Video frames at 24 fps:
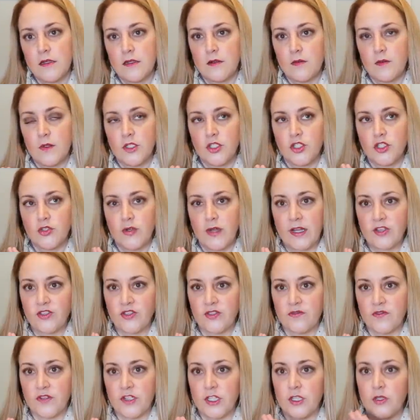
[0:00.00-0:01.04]
which
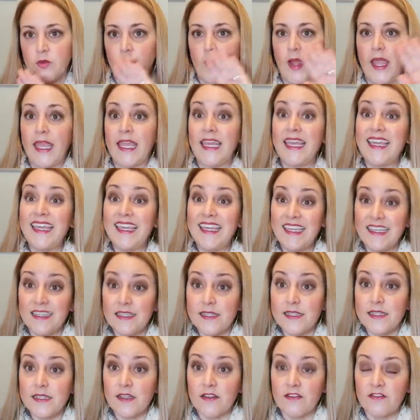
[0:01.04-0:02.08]
direction for you? Way
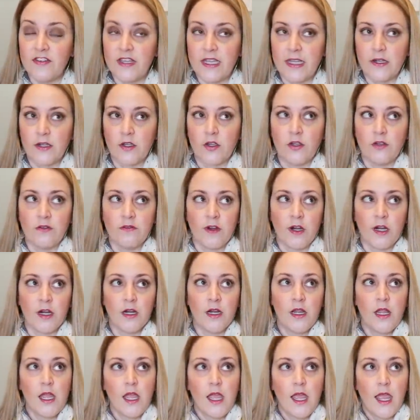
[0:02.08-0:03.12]
east of
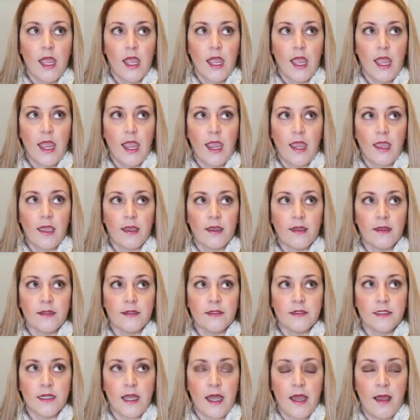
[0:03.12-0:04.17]
Vancouver.
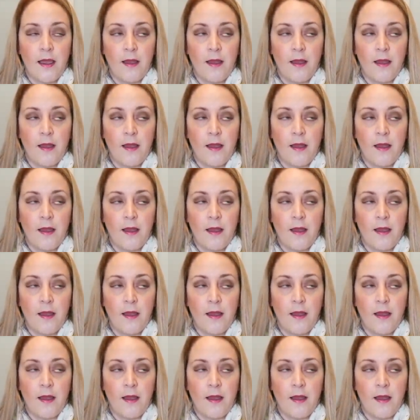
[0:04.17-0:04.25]
And